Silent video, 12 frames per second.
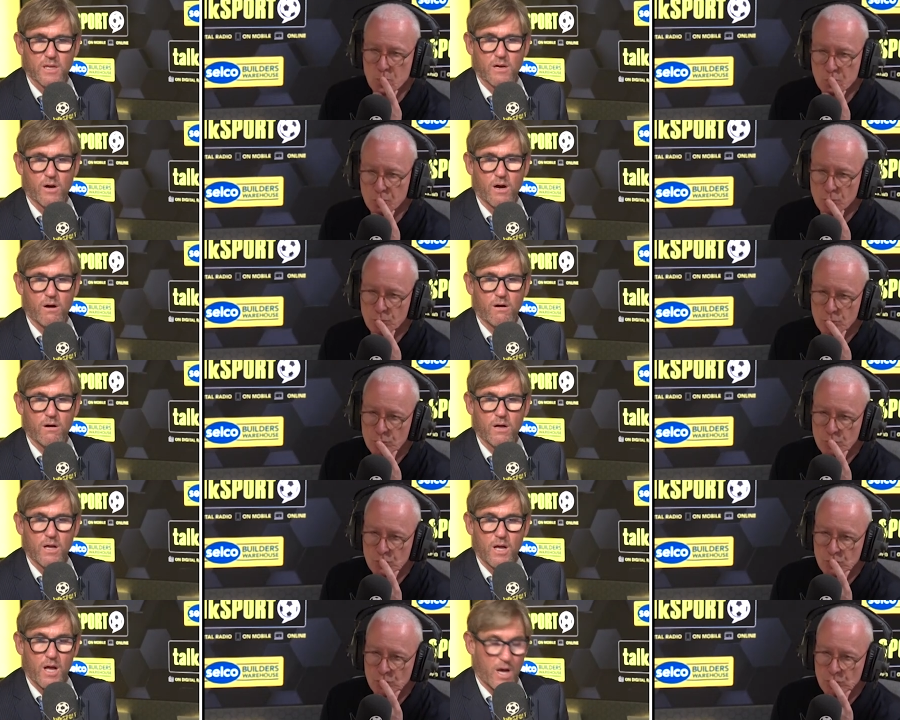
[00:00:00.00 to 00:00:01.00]
Speaker 1: that are
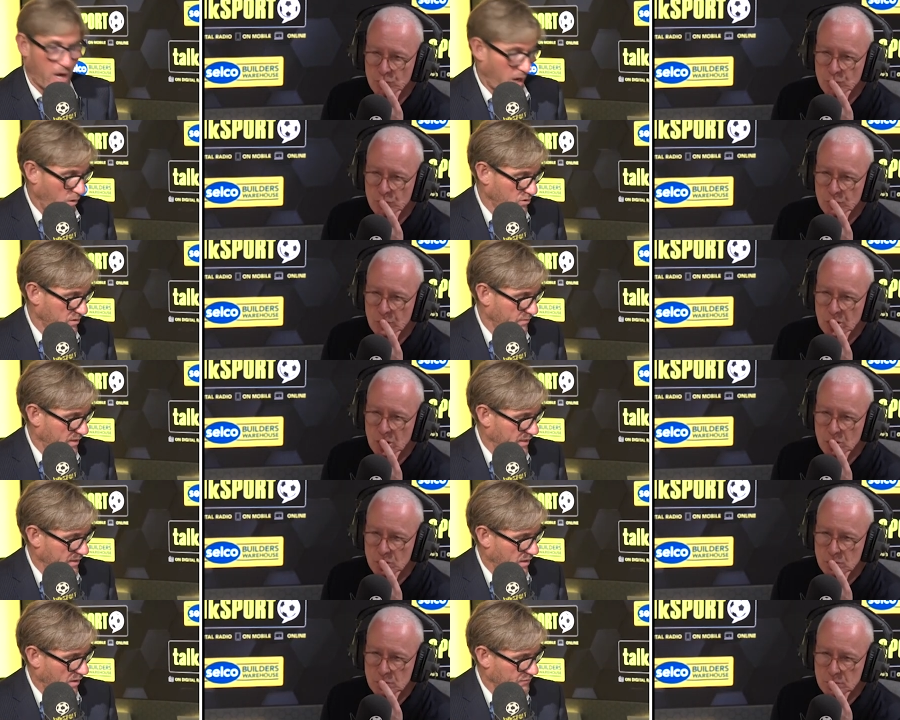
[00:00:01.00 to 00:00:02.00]

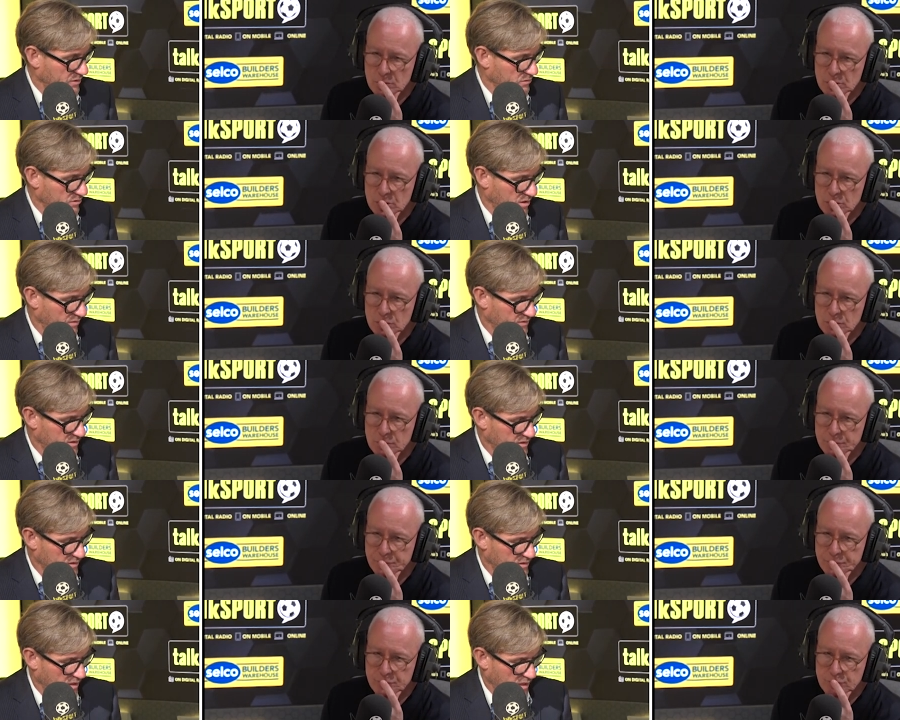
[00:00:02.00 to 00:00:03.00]
ultimately after your
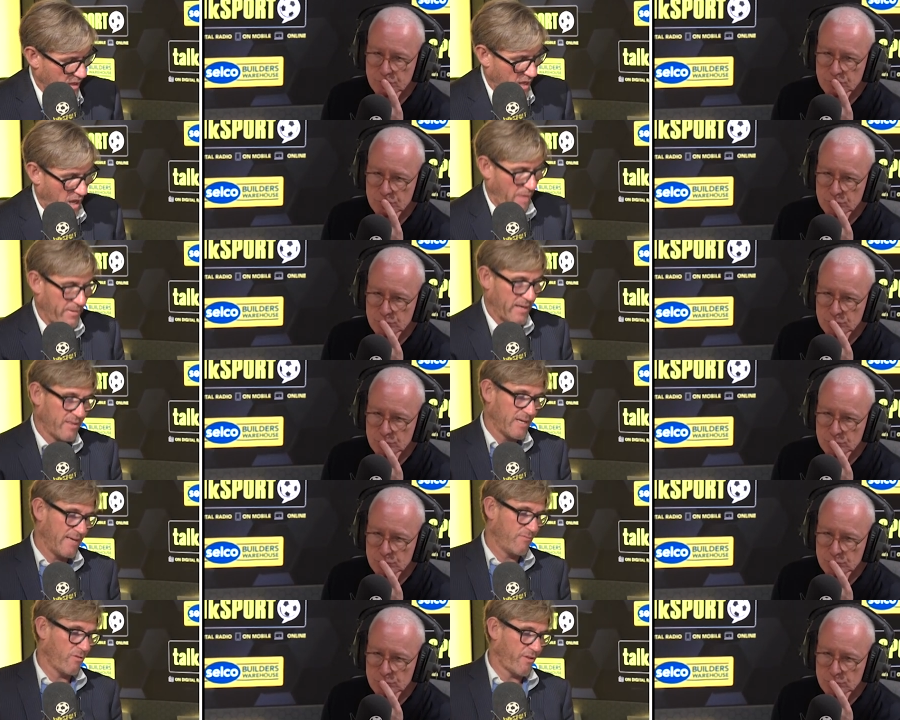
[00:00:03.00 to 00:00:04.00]
services. I mean,
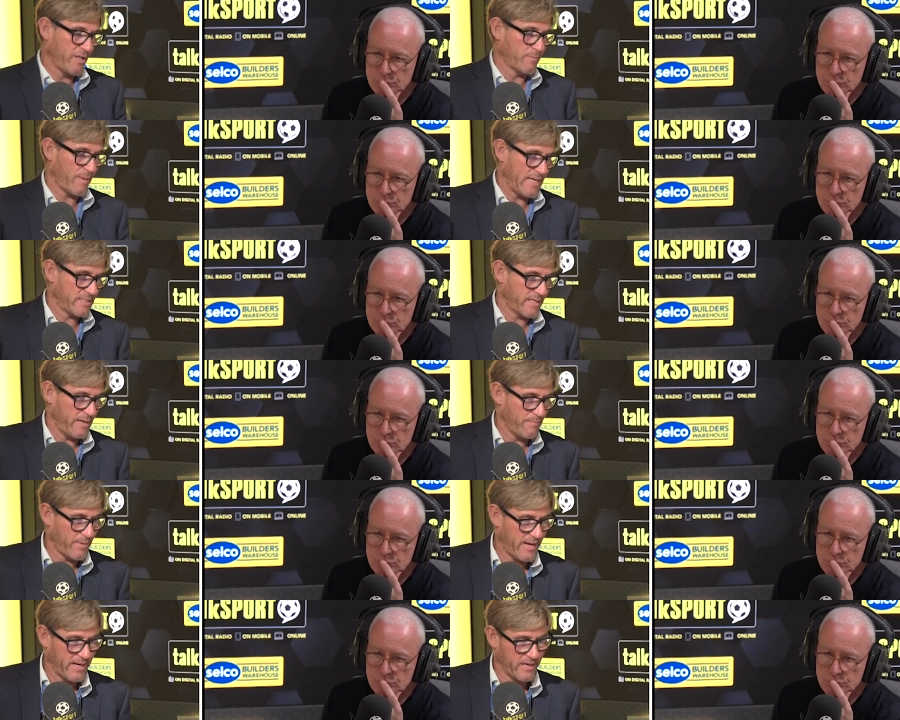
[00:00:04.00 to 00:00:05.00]
the level that these players are
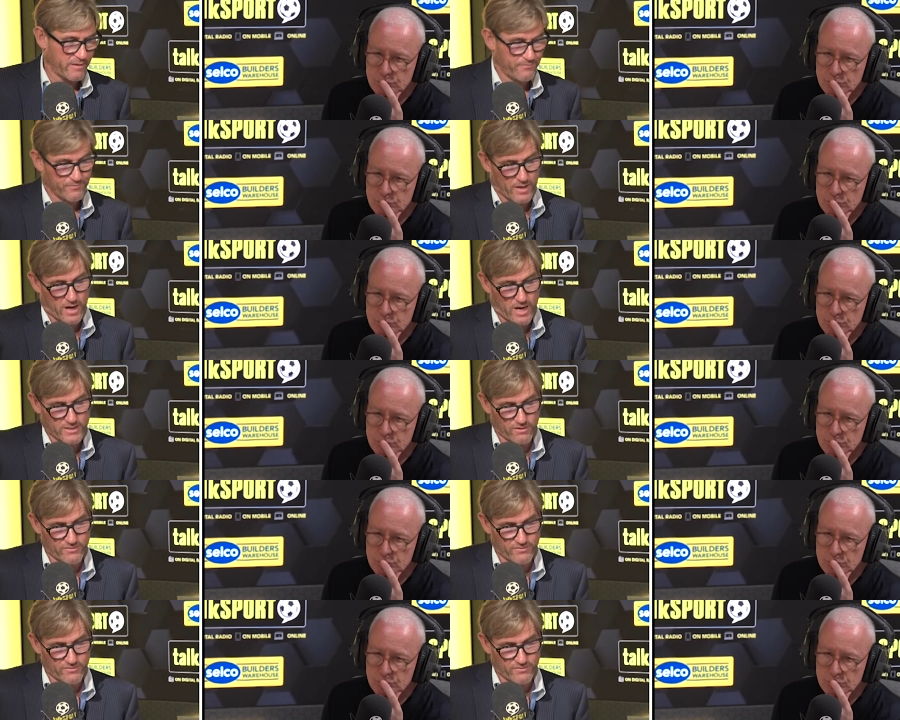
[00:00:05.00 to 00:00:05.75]
getting paid, I